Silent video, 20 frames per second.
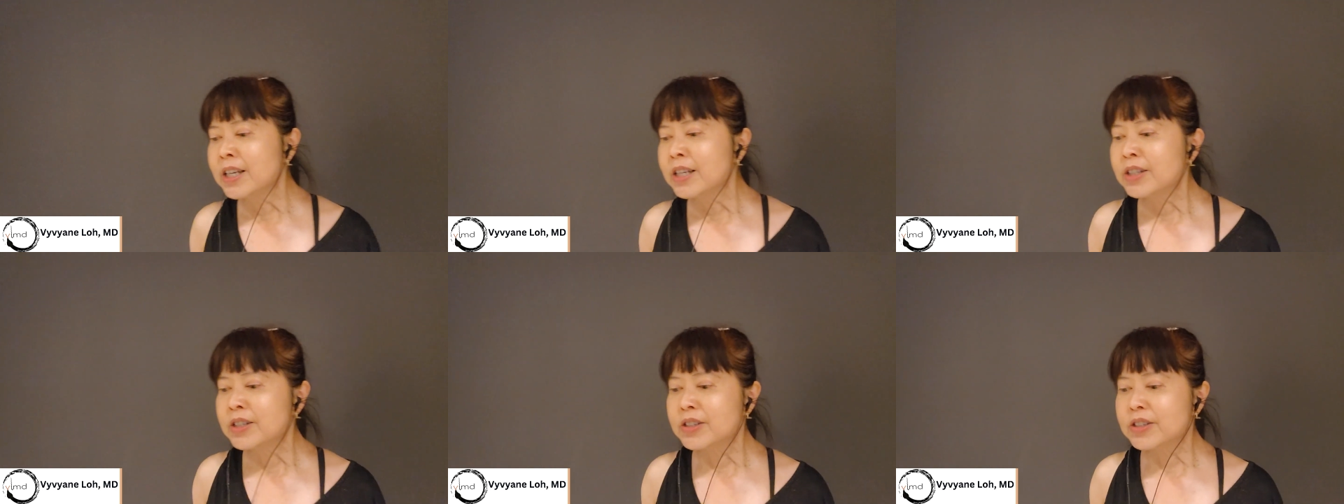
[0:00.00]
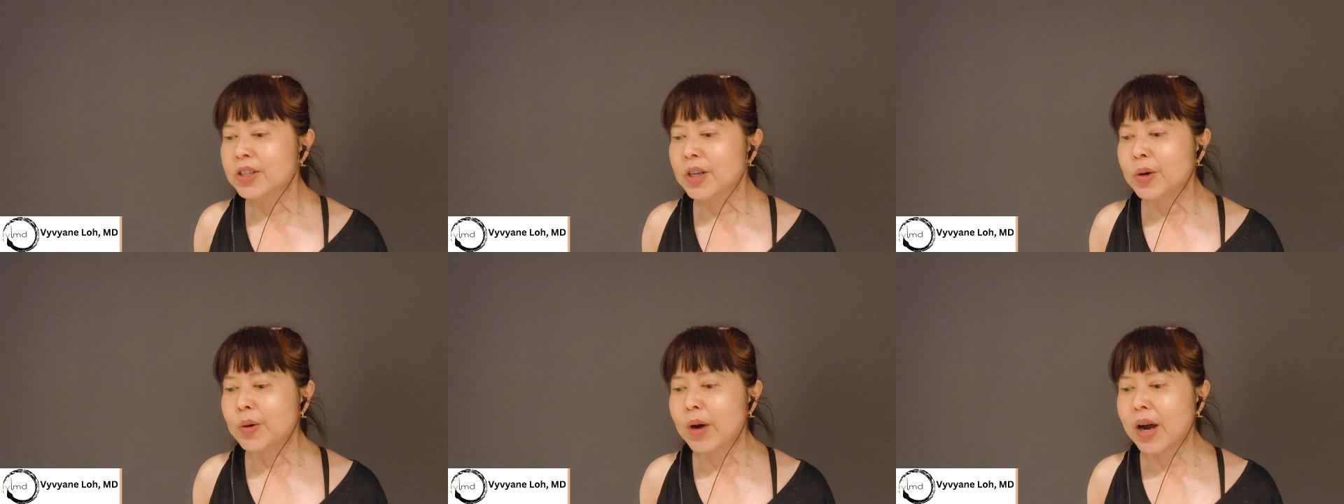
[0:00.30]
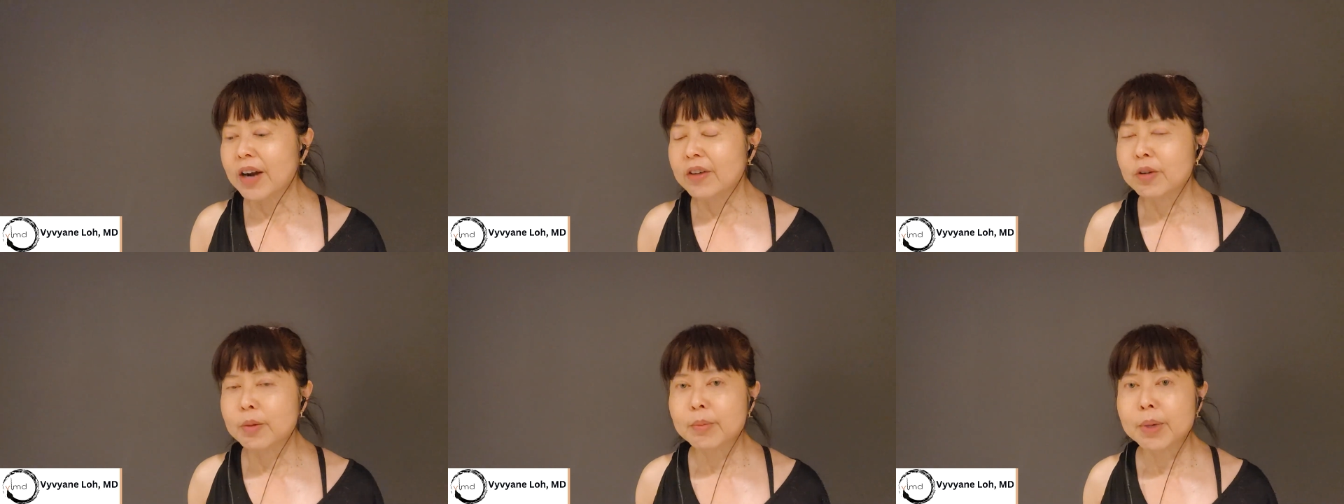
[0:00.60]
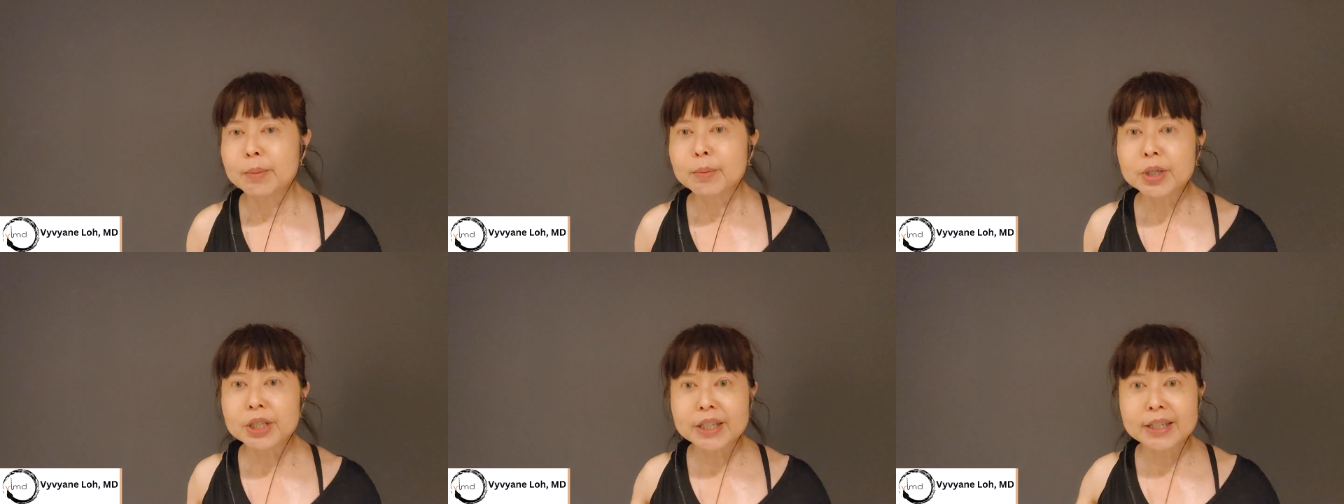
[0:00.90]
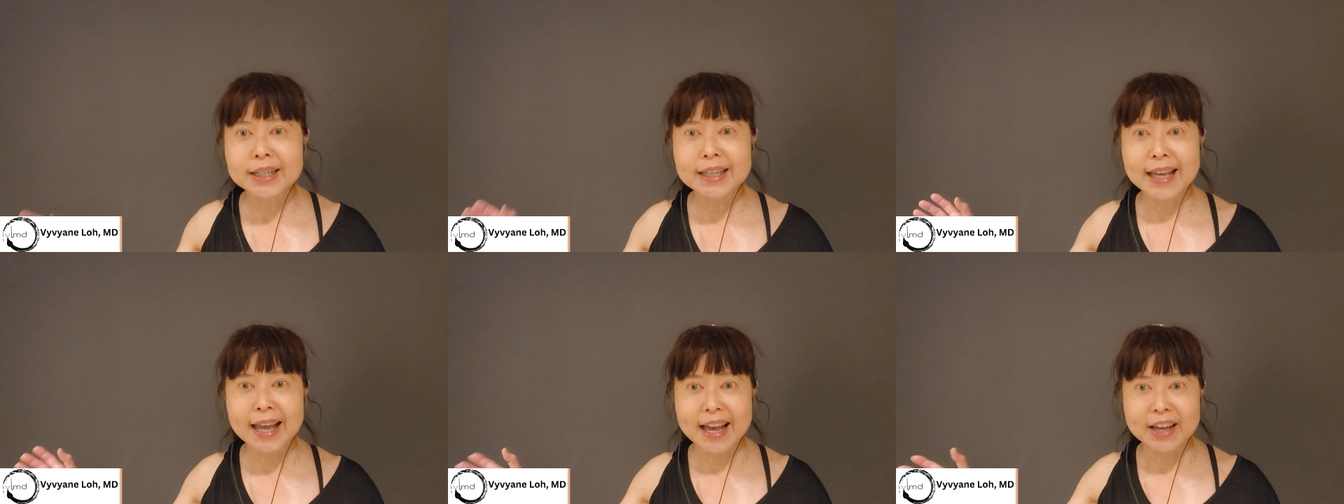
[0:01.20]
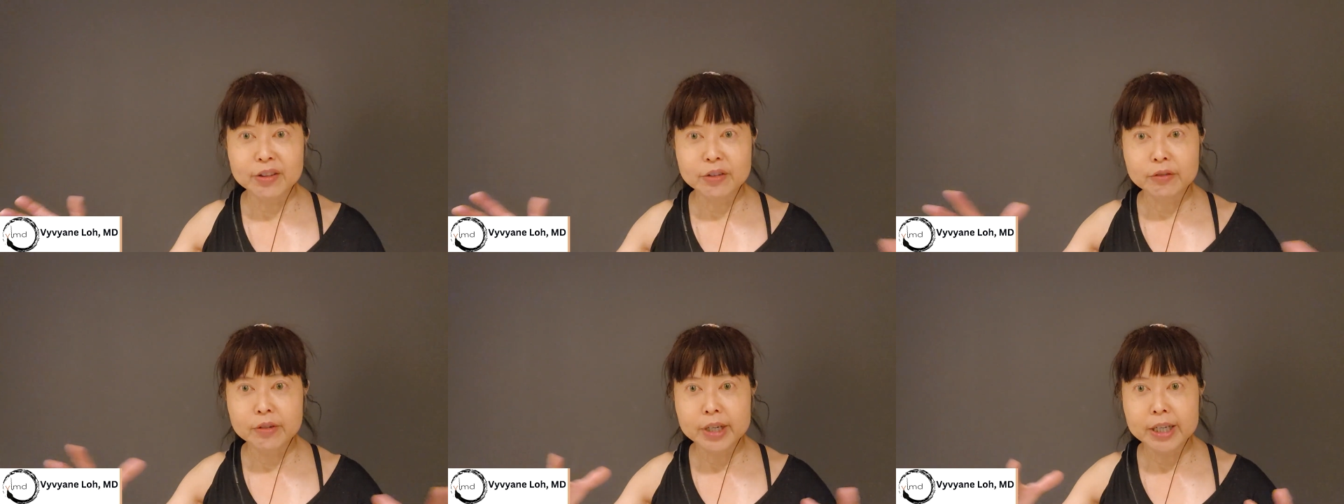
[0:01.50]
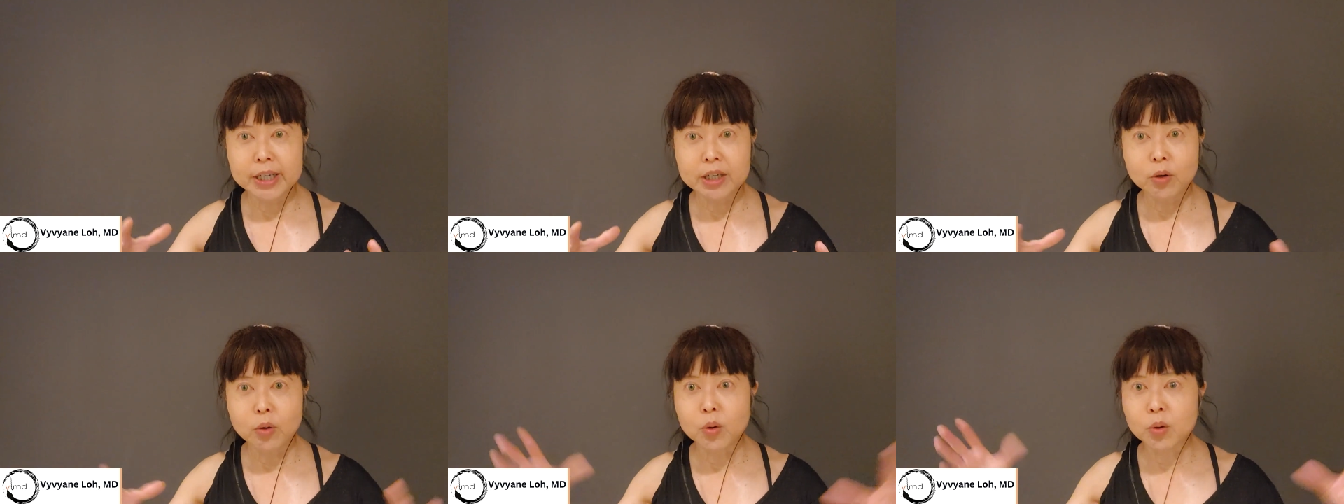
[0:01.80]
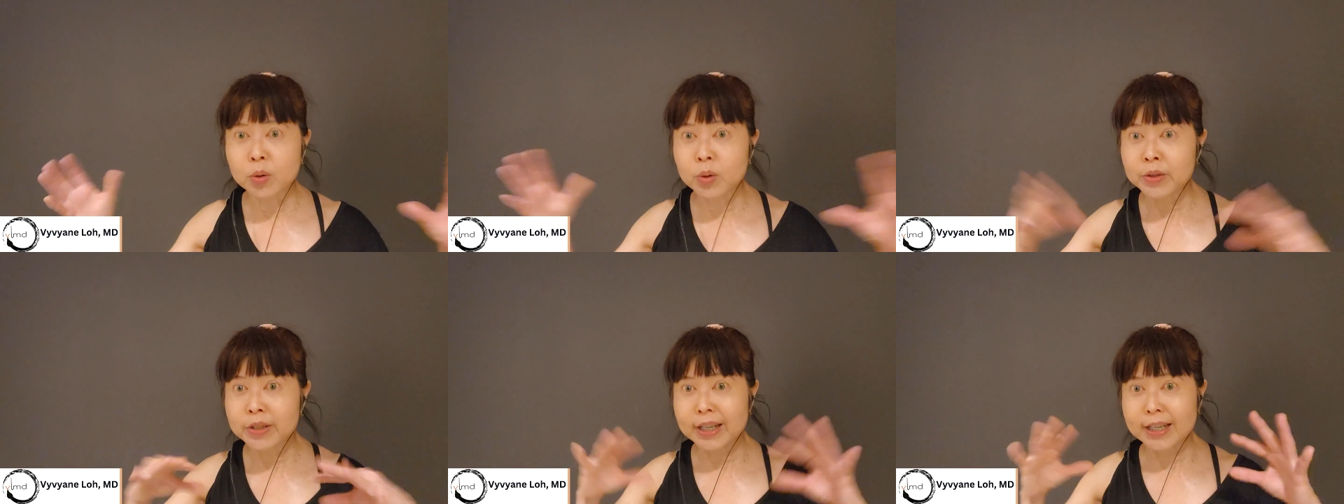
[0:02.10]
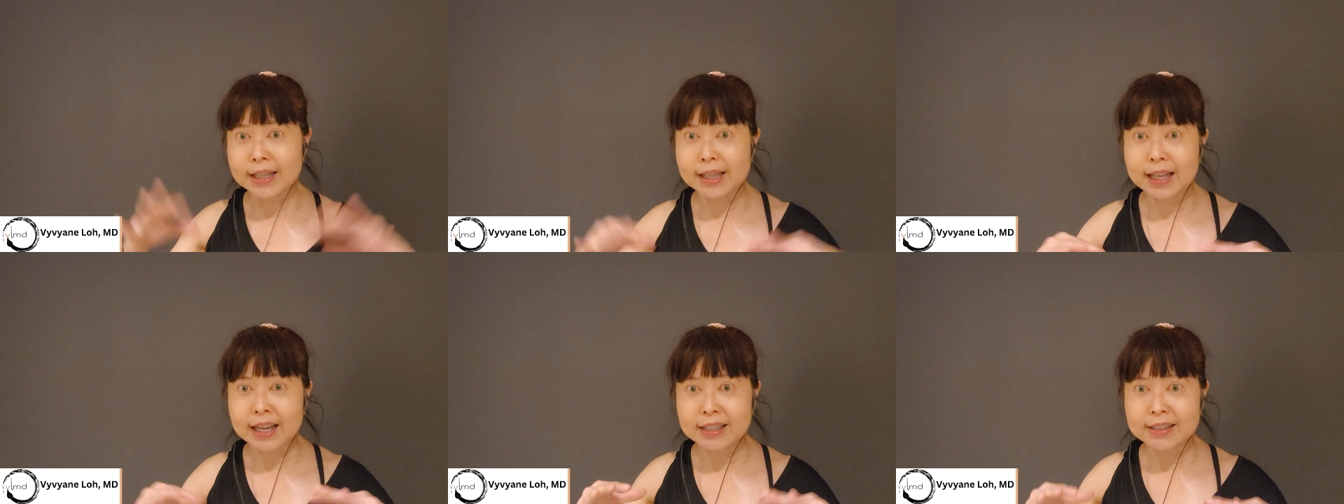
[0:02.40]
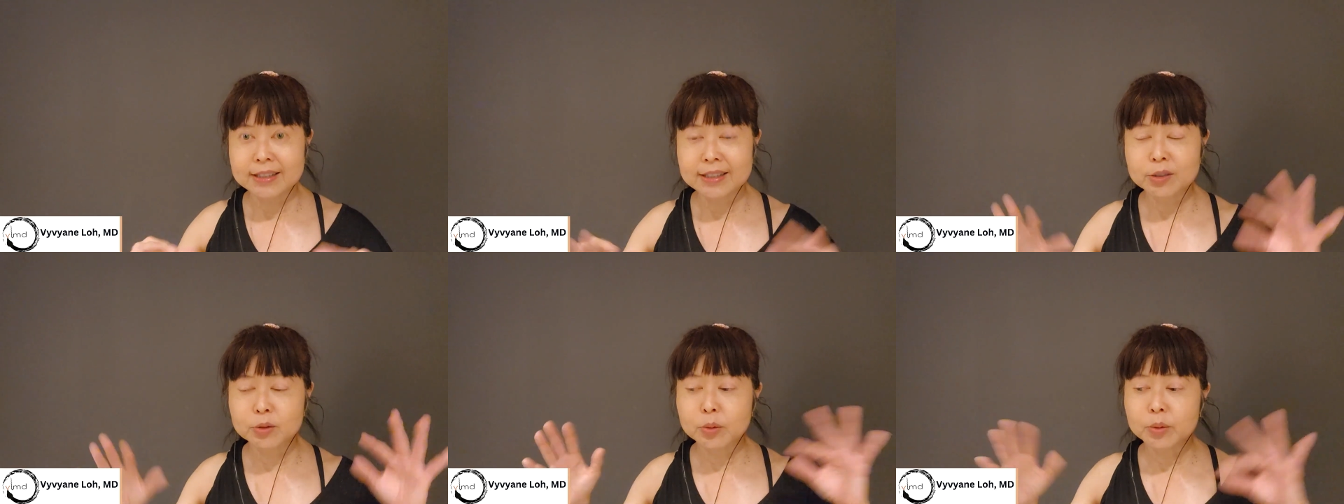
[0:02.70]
So I remember gathering all the classes,